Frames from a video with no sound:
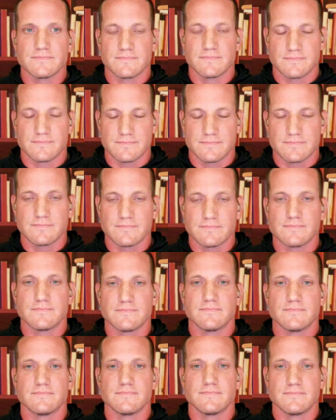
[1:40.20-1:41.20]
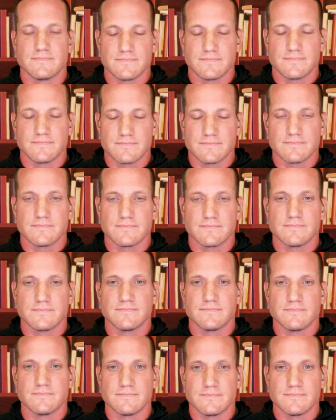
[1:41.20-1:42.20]

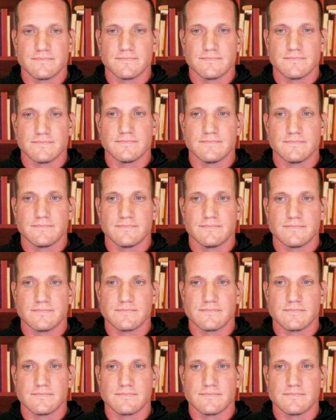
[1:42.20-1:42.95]
This person isn't speaking.